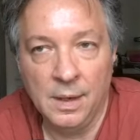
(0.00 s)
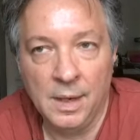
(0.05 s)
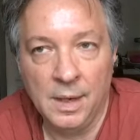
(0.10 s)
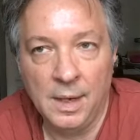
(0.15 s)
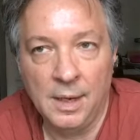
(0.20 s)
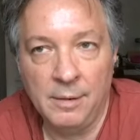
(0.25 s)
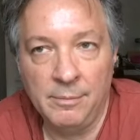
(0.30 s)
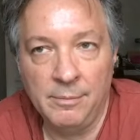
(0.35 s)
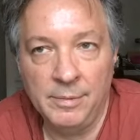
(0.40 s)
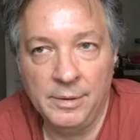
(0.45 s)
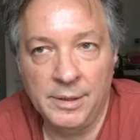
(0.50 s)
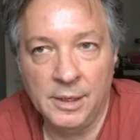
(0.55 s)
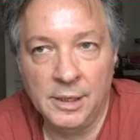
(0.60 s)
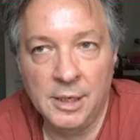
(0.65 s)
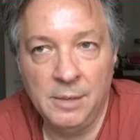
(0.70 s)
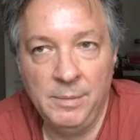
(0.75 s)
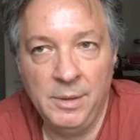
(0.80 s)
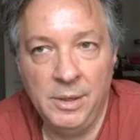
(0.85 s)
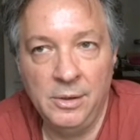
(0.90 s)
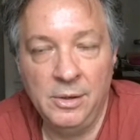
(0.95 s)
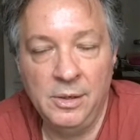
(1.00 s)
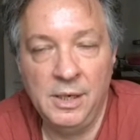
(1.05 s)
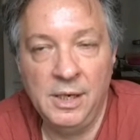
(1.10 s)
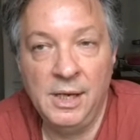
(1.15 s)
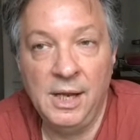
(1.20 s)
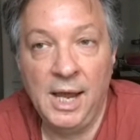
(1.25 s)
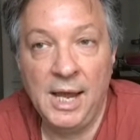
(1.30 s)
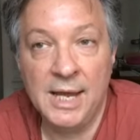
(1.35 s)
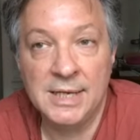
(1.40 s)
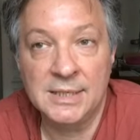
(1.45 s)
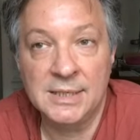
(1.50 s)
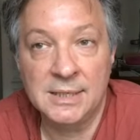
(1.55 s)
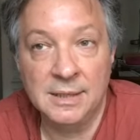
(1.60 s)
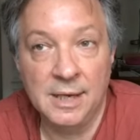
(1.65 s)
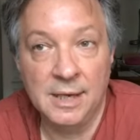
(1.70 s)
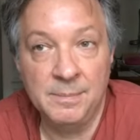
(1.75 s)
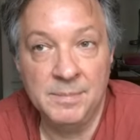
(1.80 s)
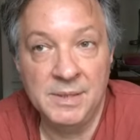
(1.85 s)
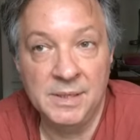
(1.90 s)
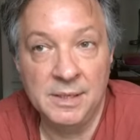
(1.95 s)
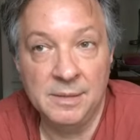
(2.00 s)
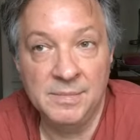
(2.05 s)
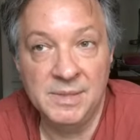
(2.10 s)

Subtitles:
the community has lumped